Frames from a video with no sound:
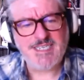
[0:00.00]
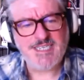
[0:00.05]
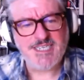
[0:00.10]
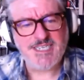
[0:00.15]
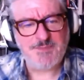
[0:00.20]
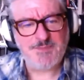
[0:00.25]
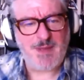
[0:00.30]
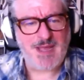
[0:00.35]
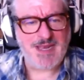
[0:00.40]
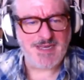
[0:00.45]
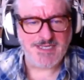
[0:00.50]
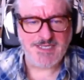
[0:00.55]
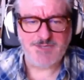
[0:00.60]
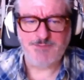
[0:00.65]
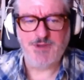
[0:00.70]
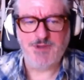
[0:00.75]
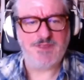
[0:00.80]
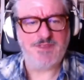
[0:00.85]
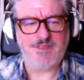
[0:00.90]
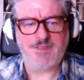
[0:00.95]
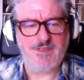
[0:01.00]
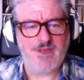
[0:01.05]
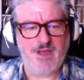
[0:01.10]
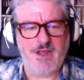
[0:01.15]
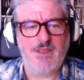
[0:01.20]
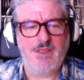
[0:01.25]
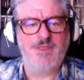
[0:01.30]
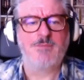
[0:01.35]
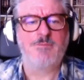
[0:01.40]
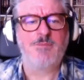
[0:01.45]
suspense, with
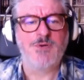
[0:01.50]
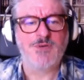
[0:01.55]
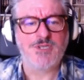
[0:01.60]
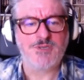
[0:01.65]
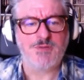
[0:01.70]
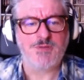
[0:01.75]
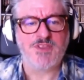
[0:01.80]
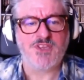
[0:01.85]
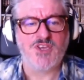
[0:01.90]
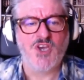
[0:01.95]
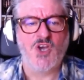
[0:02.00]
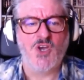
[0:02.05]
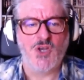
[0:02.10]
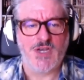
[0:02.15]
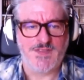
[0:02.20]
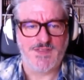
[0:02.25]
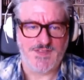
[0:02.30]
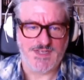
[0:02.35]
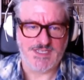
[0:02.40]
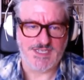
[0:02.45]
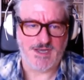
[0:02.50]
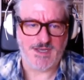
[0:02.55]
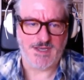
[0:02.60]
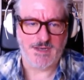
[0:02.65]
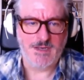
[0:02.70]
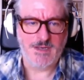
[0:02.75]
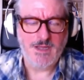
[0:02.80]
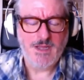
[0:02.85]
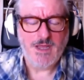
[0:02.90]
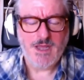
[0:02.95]
the books with girl in the
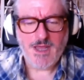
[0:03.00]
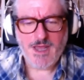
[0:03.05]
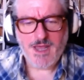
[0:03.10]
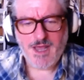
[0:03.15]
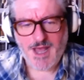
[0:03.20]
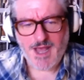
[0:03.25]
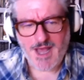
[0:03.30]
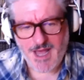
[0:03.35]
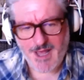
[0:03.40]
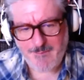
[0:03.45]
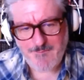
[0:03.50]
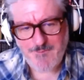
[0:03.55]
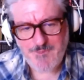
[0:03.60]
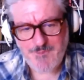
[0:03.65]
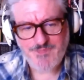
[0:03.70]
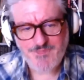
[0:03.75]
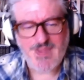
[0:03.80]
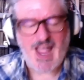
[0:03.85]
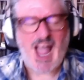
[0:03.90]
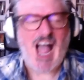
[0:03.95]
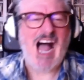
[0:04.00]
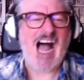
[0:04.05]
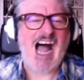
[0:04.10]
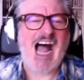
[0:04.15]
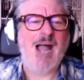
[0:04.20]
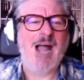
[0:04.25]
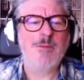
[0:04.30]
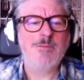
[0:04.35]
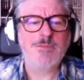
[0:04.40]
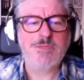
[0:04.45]
title.
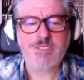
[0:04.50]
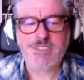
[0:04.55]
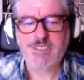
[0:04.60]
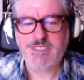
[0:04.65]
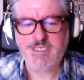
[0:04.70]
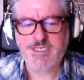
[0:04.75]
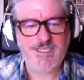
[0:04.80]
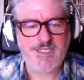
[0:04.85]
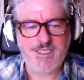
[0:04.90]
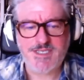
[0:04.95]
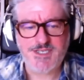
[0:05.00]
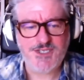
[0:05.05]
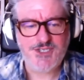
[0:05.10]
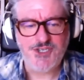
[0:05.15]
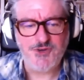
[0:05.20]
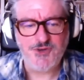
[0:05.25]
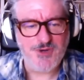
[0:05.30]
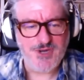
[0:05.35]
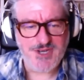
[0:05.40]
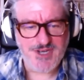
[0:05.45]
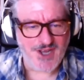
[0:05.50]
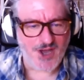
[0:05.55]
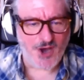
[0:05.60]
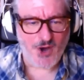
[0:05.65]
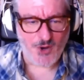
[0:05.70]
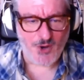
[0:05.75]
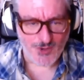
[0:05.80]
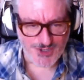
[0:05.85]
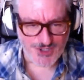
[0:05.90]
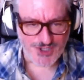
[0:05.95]
I'm doing a
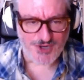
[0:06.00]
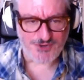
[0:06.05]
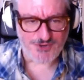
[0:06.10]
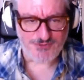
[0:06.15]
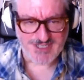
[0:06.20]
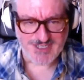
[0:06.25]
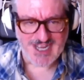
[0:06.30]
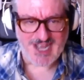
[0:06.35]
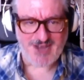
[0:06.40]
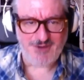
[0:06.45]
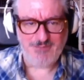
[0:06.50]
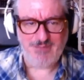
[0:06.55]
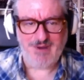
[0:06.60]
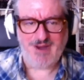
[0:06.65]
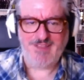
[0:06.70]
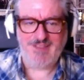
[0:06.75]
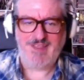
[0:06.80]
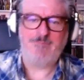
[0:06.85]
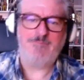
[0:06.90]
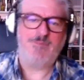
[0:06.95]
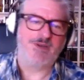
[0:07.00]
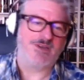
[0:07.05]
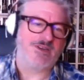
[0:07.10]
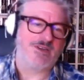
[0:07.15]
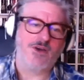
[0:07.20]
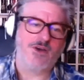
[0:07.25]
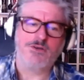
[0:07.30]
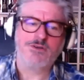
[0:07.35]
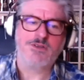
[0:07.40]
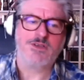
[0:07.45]
whole genre down by that, but
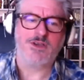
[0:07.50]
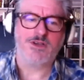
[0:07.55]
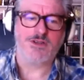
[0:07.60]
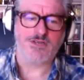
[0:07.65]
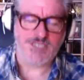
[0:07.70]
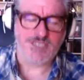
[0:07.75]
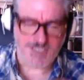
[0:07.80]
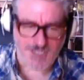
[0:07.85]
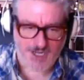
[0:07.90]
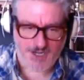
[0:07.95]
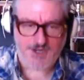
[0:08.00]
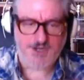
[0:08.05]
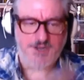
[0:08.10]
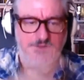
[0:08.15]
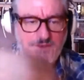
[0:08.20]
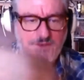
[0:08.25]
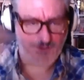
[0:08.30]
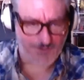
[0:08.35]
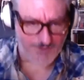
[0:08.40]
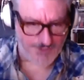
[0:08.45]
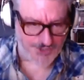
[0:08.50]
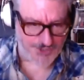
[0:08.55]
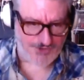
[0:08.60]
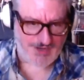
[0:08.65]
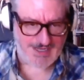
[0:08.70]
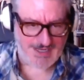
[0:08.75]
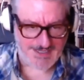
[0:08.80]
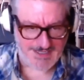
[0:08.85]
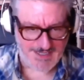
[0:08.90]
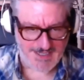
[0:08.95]
Gone Girl started off a whole
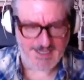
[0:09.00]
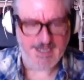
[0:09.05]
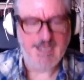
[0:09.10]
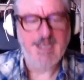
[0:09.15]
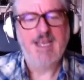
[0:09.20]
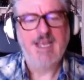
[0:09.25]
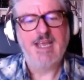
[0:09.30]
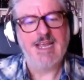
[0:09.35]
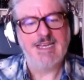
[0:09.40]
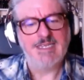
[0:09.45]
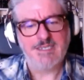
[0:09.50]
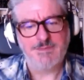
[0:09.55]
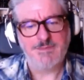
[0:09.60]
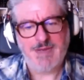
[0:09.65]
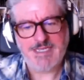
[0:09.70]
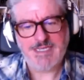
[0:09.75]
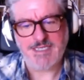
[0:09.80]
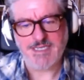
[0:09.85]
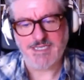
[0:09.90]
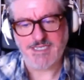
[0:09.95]
trend in domestic